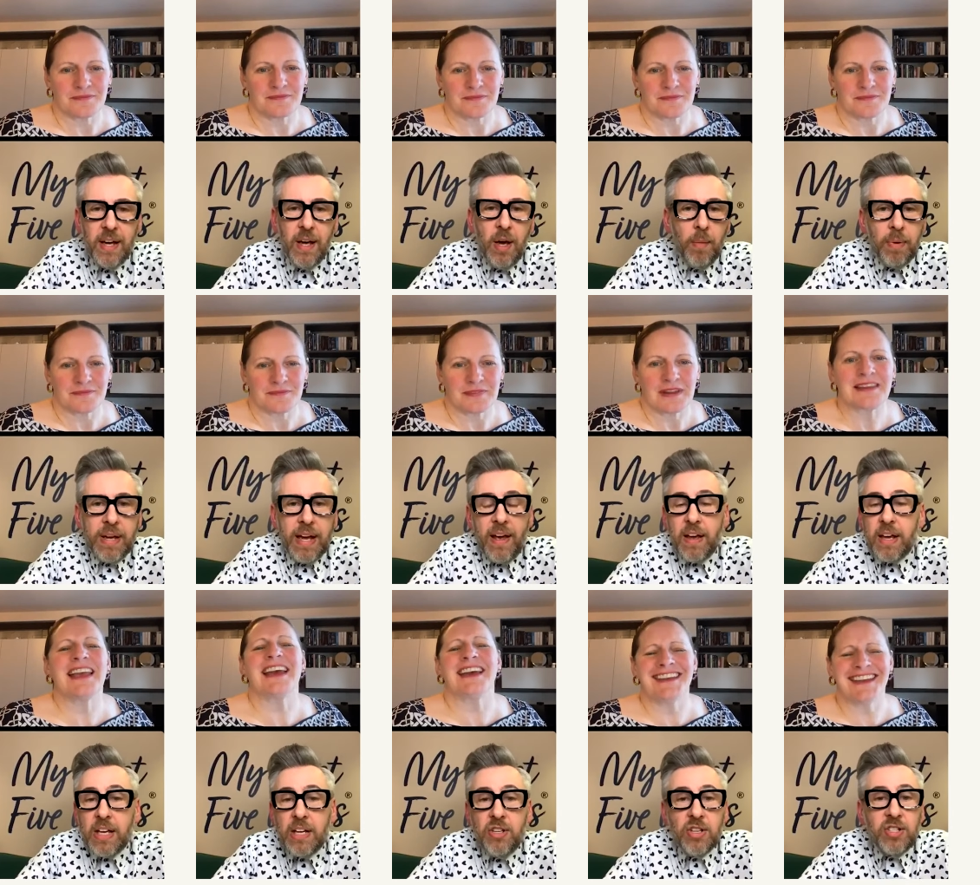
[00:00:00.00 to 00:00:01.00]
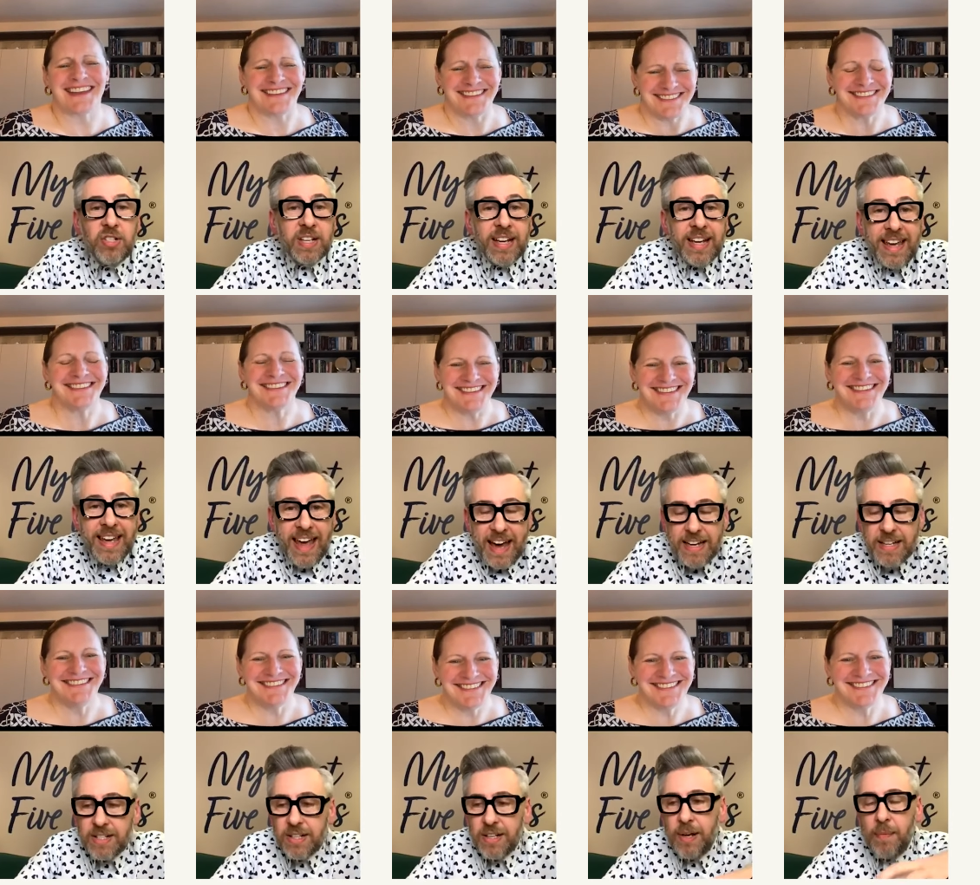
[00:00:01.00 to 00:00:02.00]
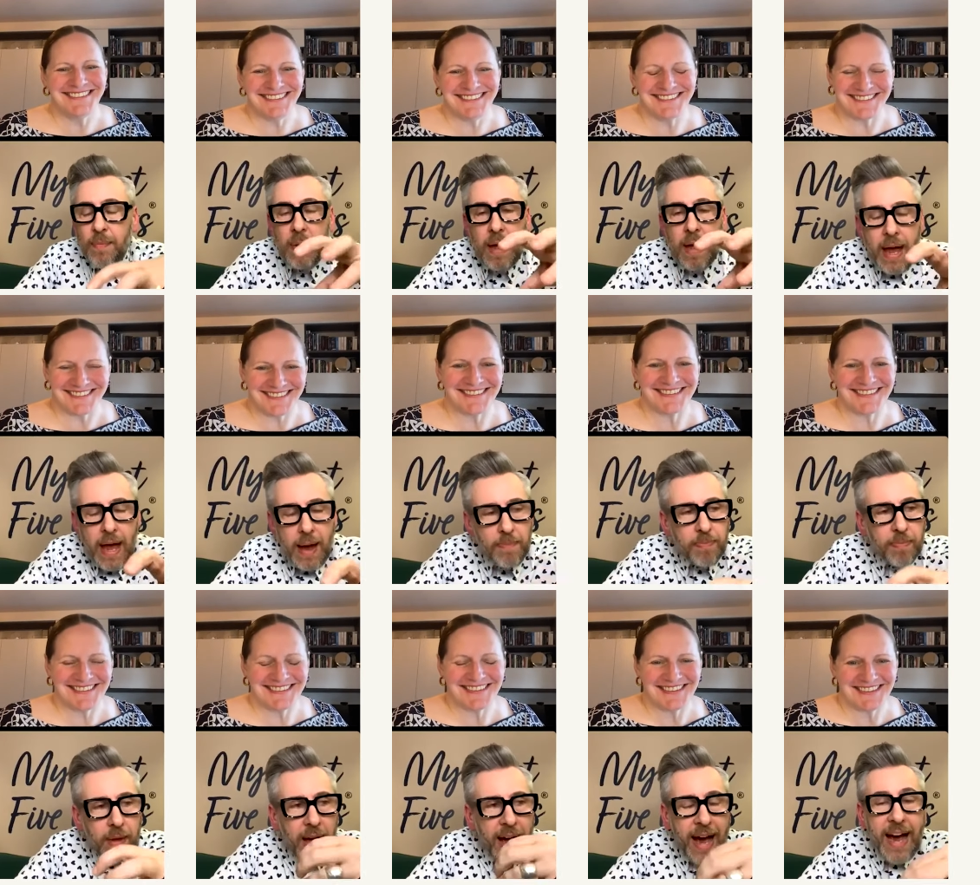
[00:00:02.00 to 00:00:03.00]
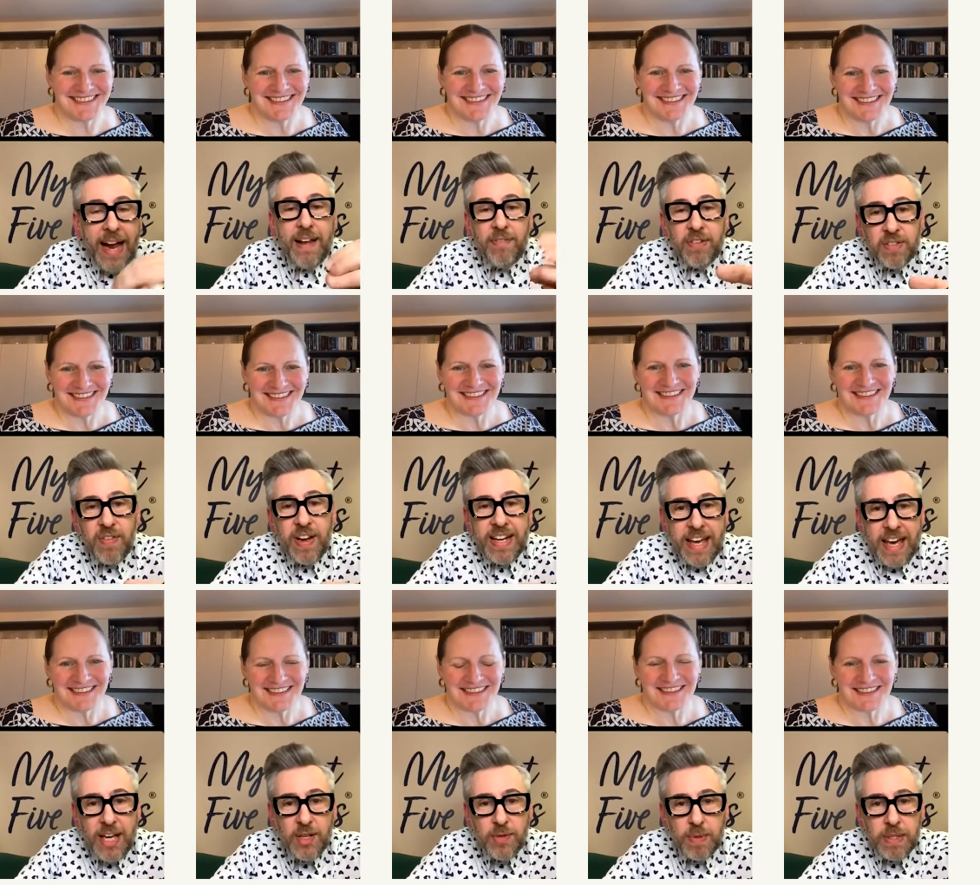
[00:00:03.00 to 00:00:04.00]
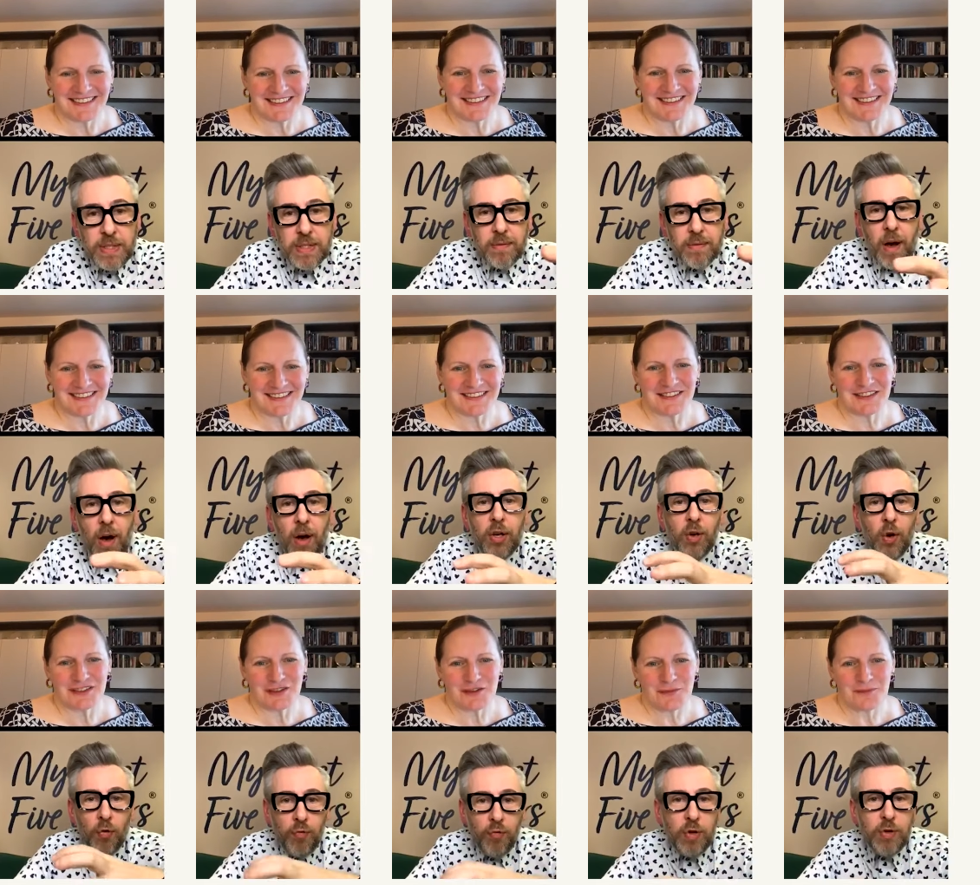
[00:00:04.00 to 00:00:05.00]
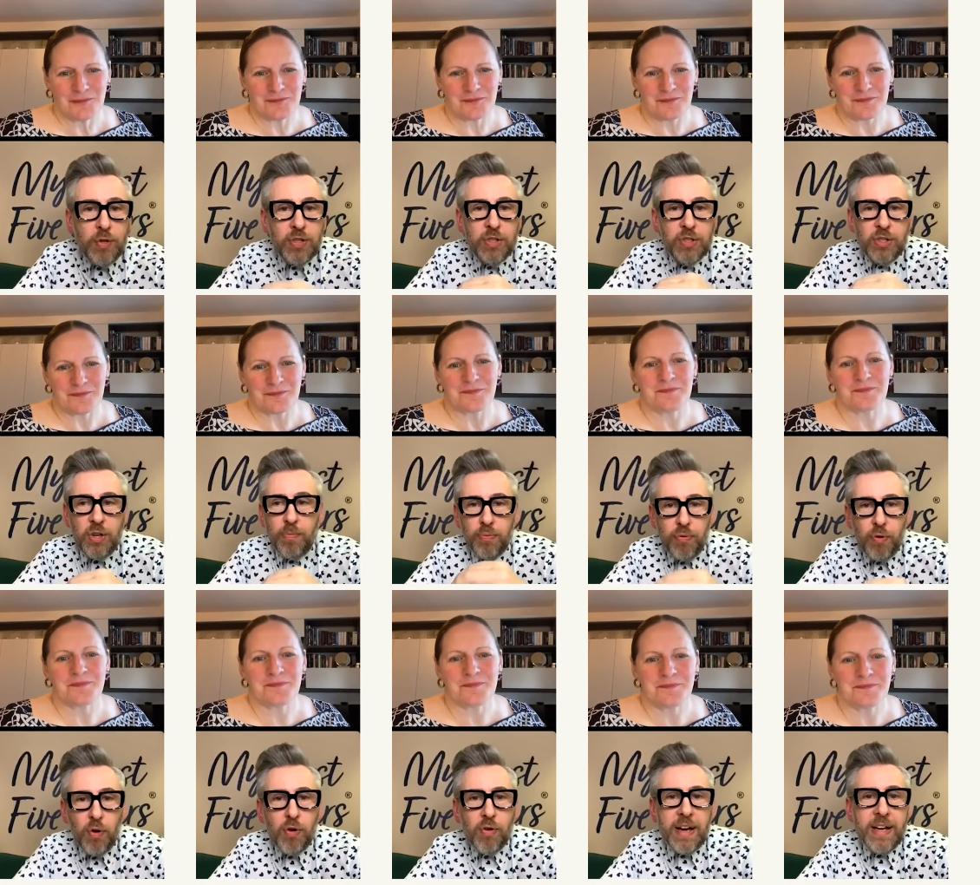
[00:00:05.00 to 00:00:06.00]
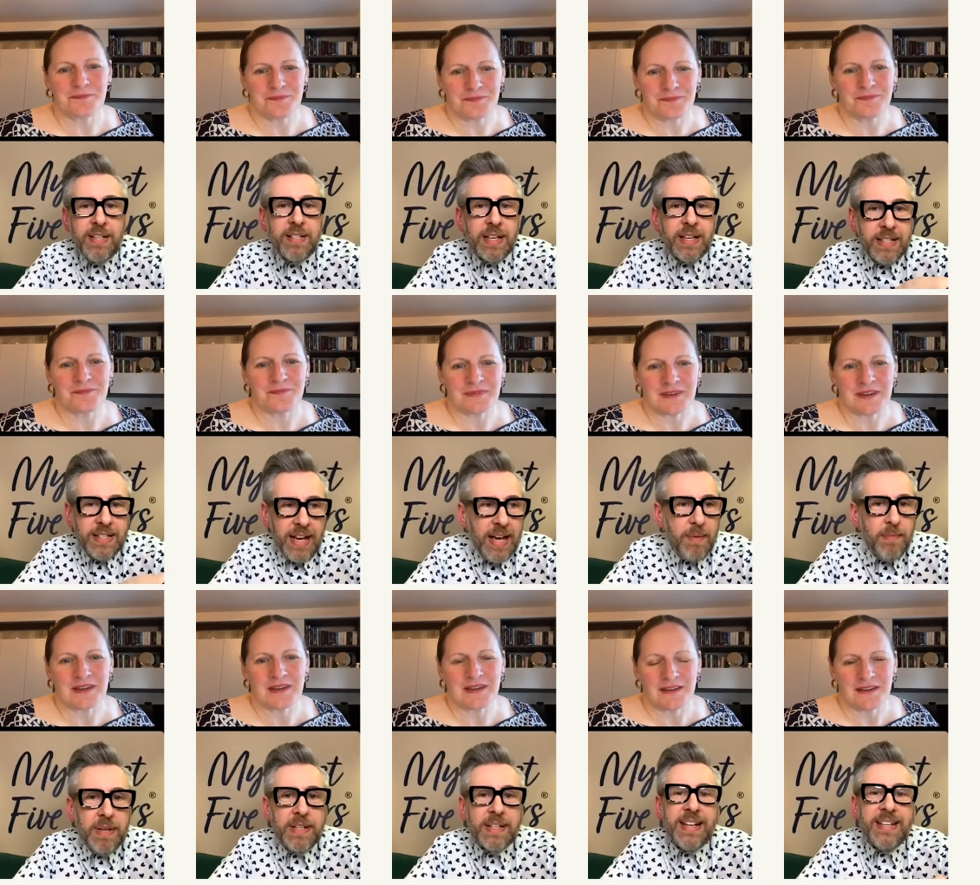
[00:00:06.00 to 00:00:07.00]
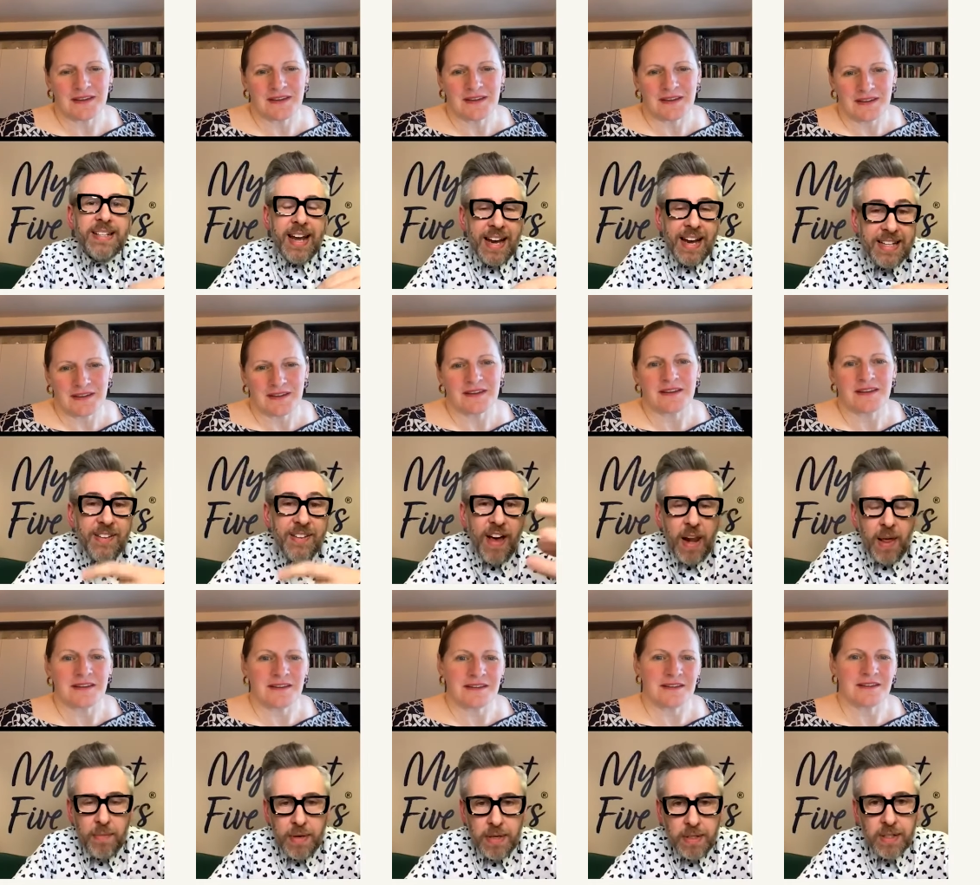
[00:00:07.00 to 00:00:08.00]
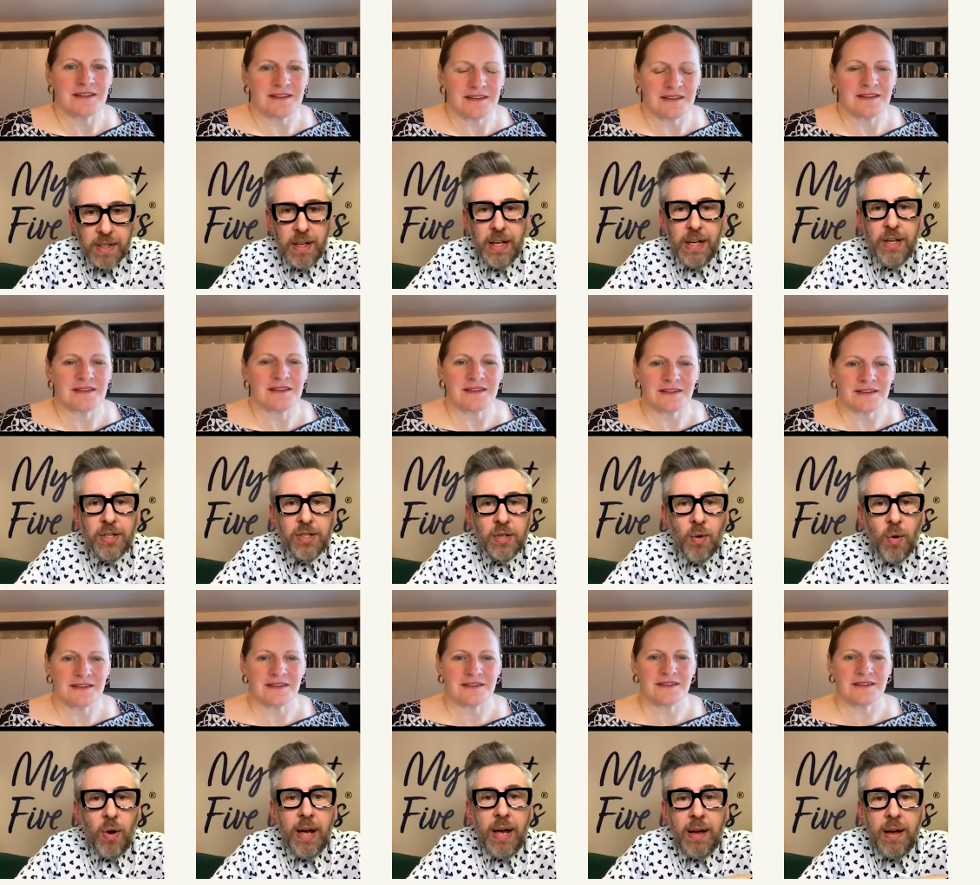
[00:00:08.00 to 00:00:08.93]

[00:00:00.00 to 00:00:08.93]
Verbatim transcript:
Speaker 1: But yet, yeah. you just get high levels of engagement are your routes to progress, attainment, and, and development. So